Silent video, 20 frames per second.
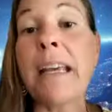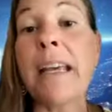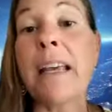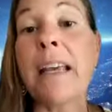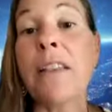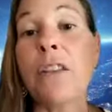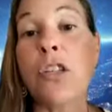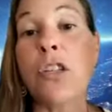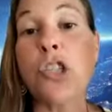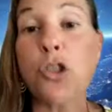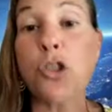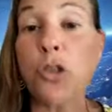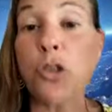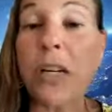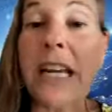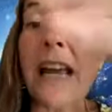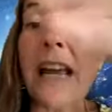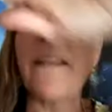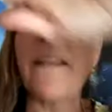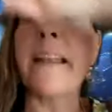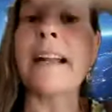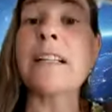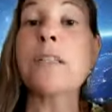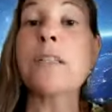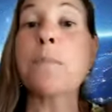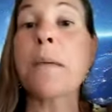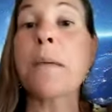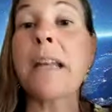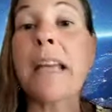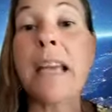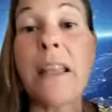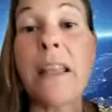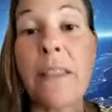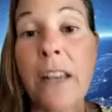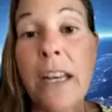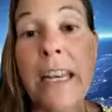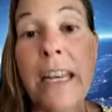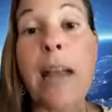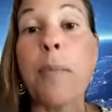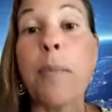it in the street and then I spin it in
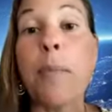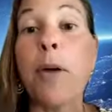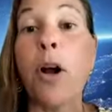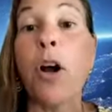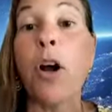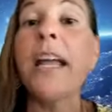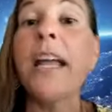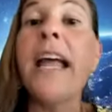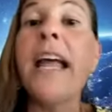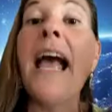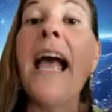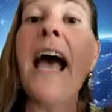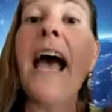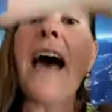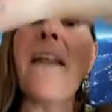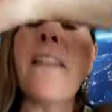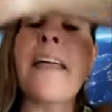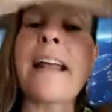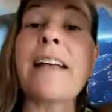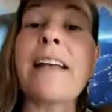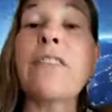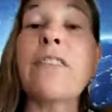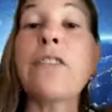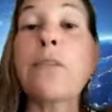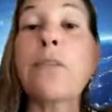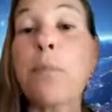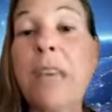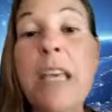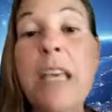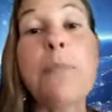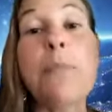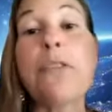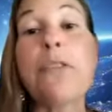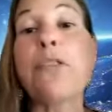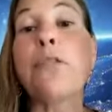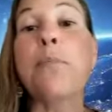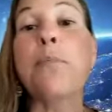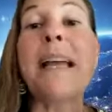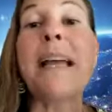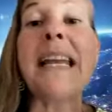the neighborhood and then yeah. keep
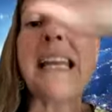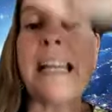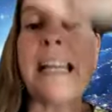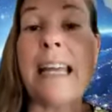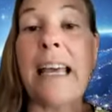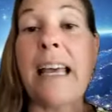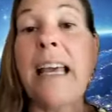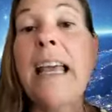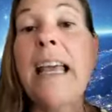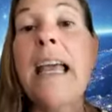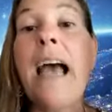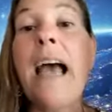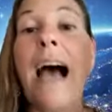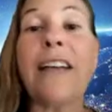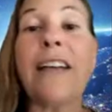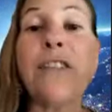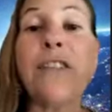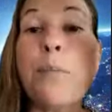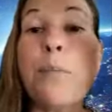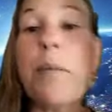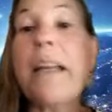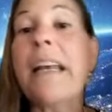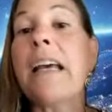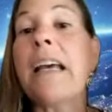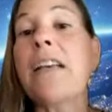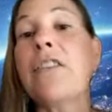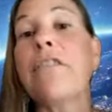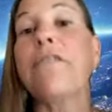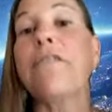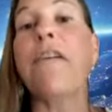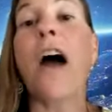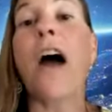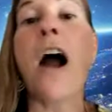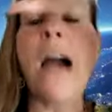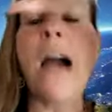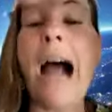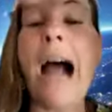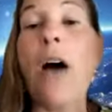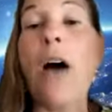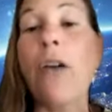spinning it. I spin it as
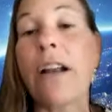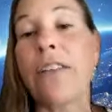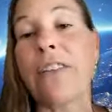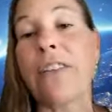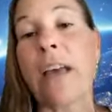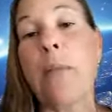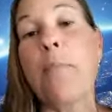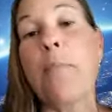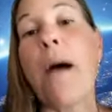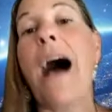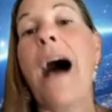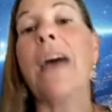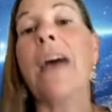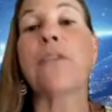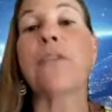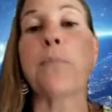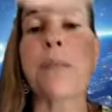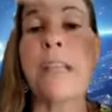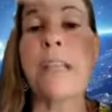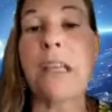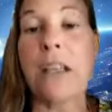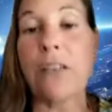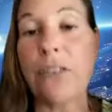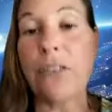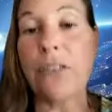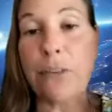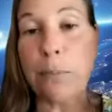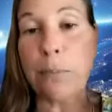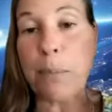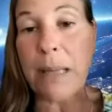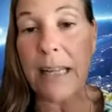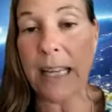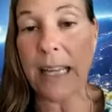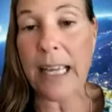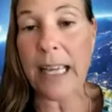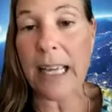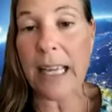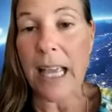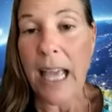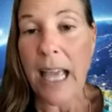far out as I possibly can spin
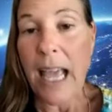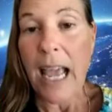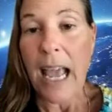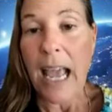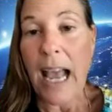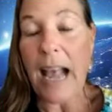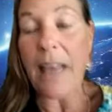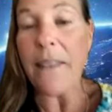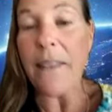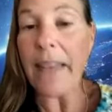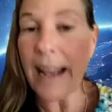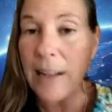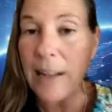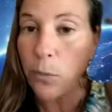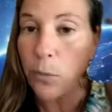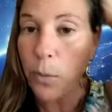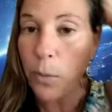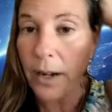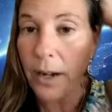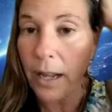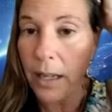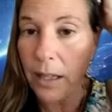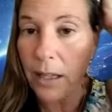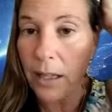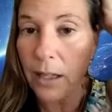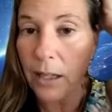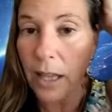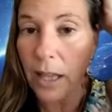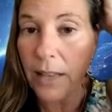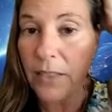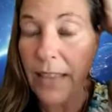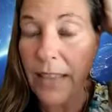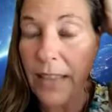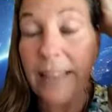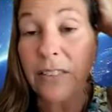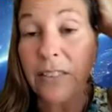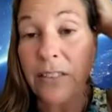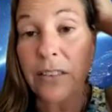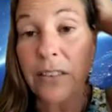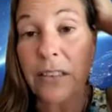it. And right. that's what
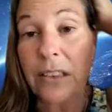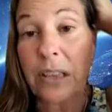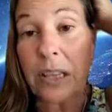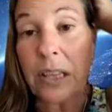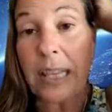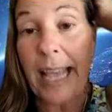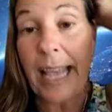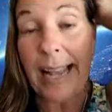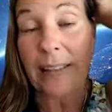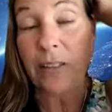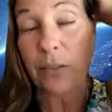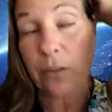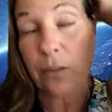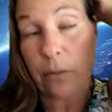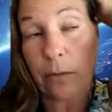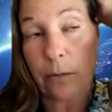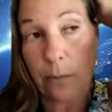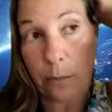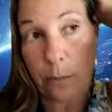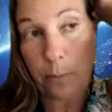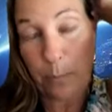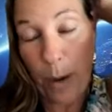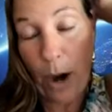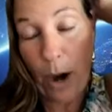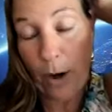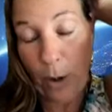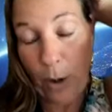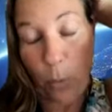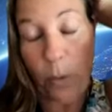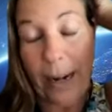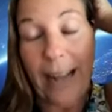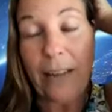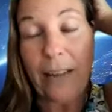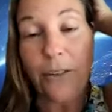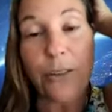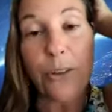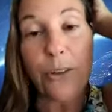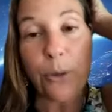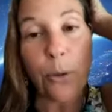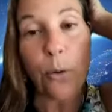that's that's part of what I
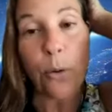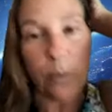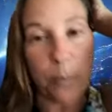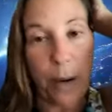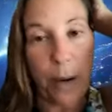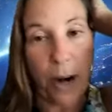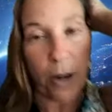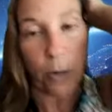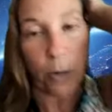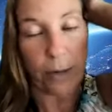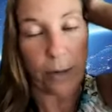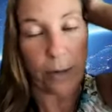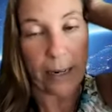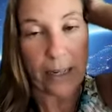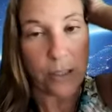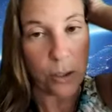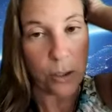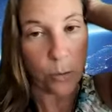do. Part of and what I do